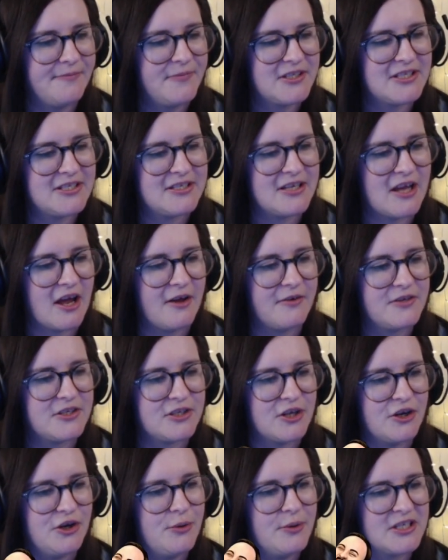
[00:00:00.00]
This is a this
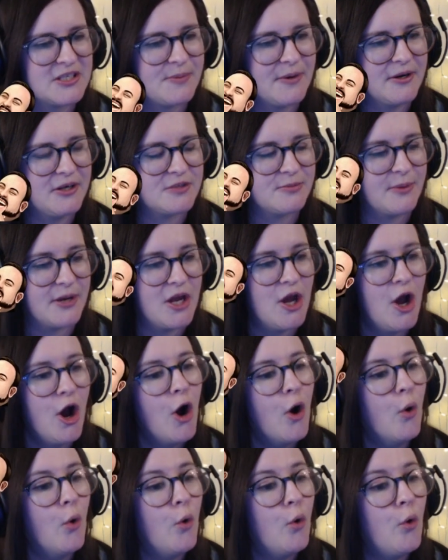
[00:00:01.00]
is a new experience for me.
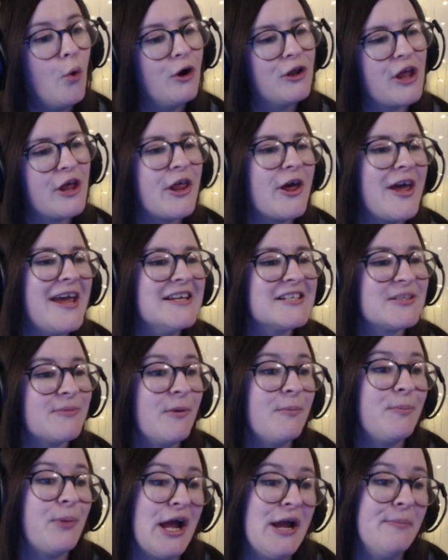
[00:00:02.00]
Oh, although there is
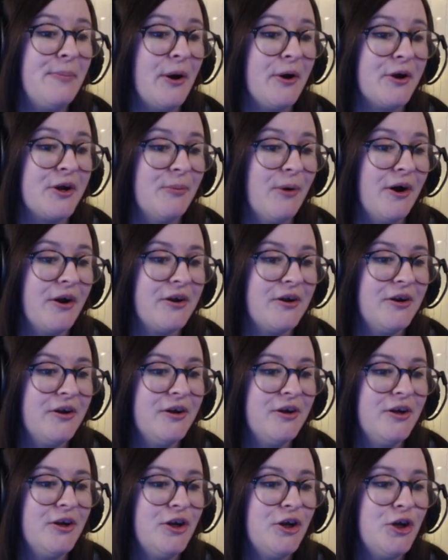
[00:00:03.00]
someone playing Pokemon
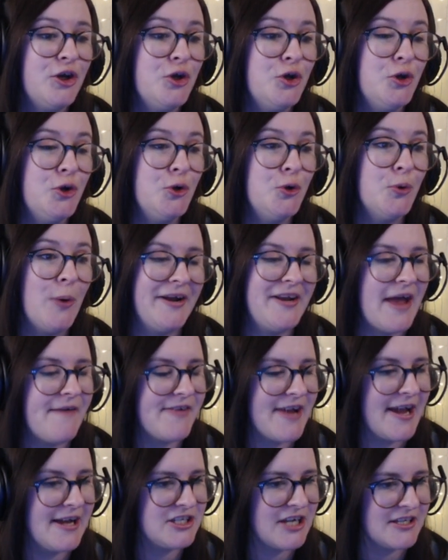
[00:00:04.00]
who I never
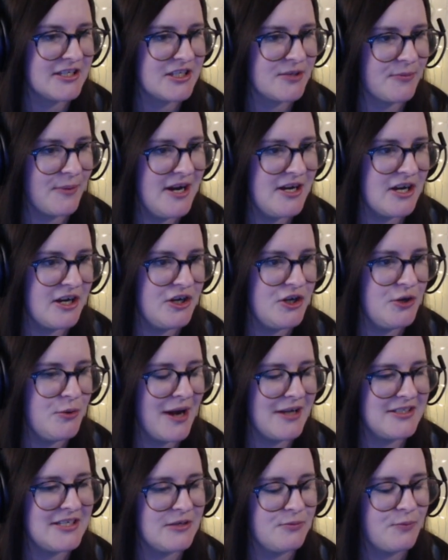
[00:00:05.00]
get a chance to raid and who
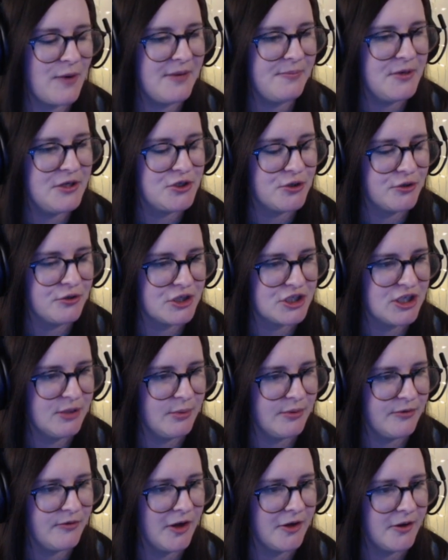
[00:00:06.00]
did raid me during the
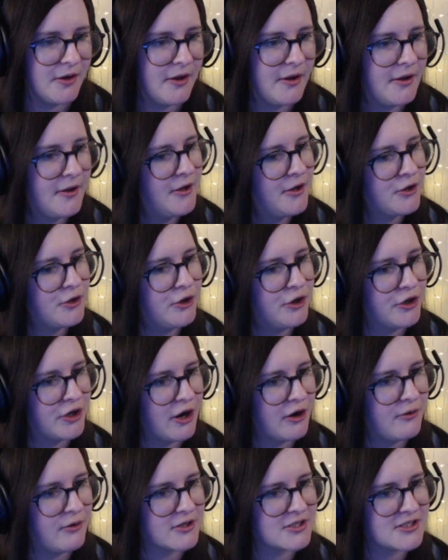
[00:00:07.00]
subathon. Could go
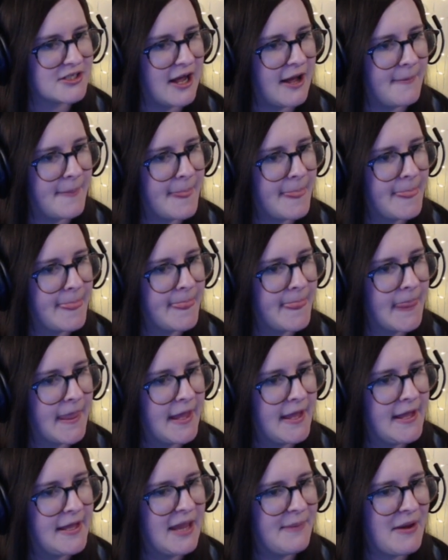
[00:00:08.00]
across there.
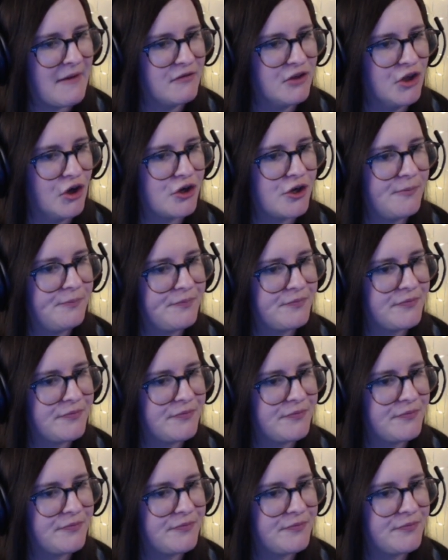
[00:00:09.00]
Let me have a look.